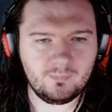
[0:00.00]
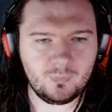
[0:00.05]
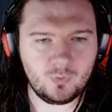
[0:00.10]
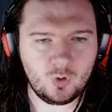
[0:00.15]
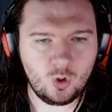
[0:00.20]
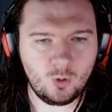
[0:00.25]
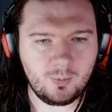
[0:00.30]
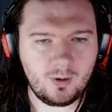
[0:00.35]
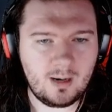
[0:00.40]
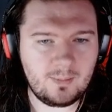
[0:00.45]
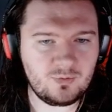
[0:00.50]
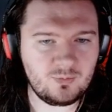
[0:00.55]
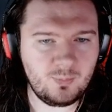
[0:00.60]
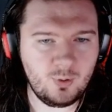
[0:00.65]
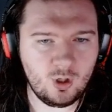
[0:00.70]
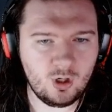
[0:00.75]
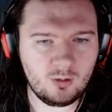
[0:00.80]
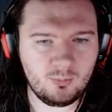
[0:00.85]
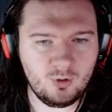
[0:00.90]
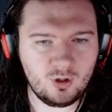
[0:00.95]
or perhaps
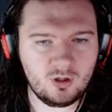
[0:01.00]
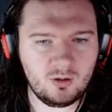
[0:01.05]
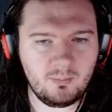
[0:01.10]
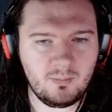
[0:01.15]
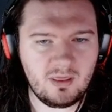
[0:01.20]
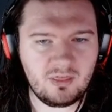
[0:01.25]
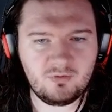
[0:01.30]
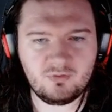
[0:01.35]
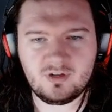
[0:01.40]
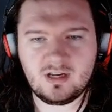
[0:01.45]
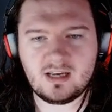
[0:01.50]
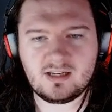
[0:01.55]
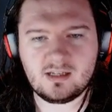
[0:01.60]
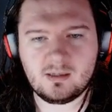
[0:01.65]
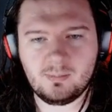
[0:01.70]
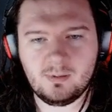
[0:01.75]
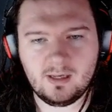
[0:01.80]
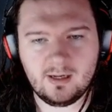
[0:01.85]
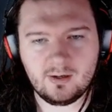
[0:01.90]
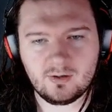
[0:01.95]
Pergamon and Mithridatic
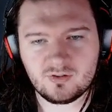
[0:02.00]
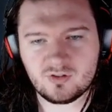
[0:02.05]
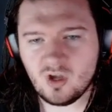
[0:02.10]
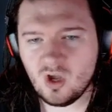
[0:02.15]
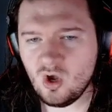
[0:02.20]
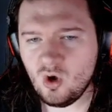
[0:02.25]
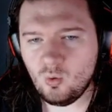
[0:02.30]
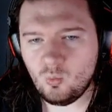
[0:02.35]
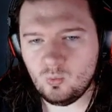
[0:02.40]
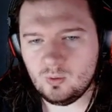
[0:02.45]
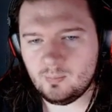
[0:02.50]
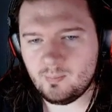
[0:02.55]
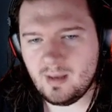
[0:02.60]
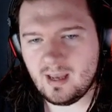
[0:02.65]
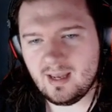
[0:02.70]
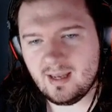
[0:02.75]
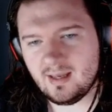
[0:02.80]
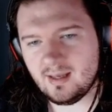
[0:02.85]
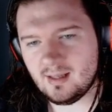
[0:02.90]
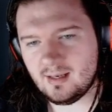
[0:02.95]
players
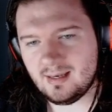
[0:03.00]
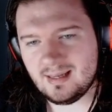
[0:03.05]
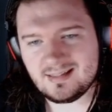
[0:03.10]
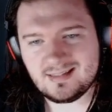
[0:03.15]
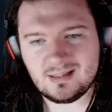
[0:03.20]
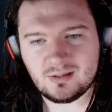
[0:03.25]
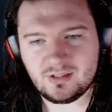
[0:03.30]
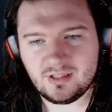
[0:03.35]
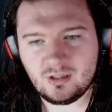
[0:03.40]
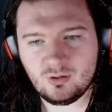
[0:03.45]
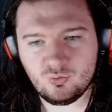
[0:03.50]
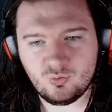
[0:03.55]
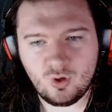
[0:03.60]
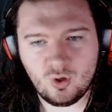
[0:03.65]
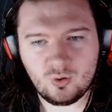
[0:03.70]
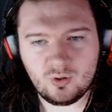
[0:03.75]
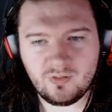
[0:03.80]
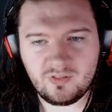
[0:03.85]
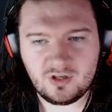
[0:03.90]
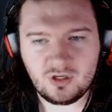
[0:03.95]
may let out a
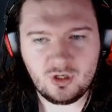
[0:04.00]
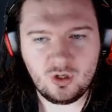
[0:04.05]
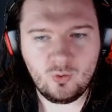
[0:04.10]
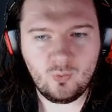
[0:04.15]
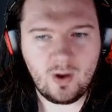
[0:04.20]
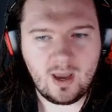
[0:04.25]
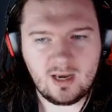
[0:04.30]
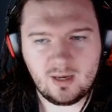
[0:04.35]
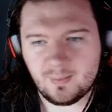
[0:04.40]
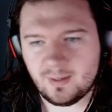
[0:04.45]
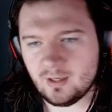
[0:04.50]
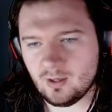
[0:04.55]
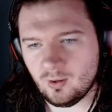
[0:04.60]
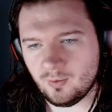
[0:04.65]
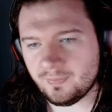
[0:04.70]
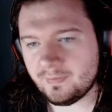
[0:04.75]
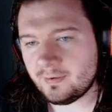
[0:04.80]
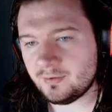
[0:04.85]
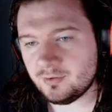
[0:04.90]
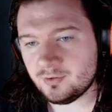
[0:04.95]
groan at the new enemy
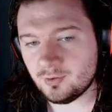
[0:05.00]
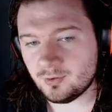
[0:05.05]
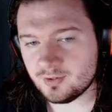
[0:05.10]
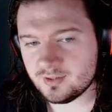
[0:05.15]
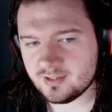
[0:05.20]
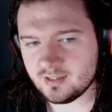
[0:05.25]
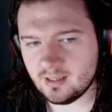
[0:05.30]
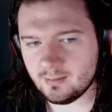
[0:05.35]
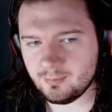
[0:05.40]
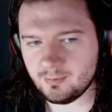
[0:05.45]
on their doorstep.